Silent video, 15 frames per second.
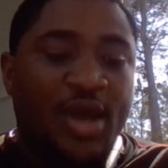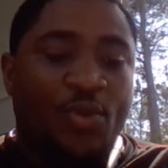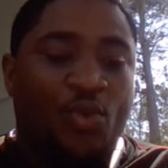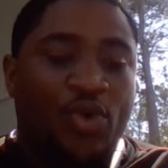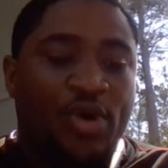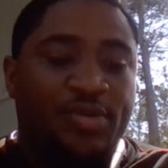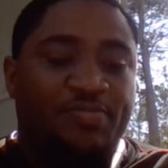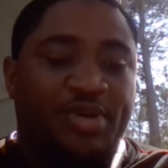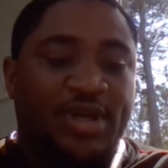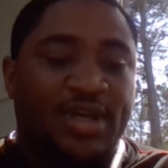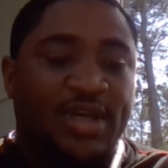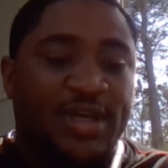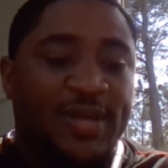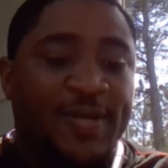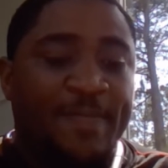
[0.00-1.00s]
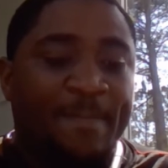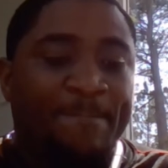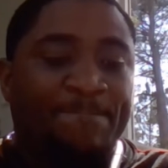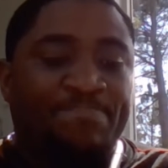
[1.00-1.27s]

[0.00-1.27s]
would be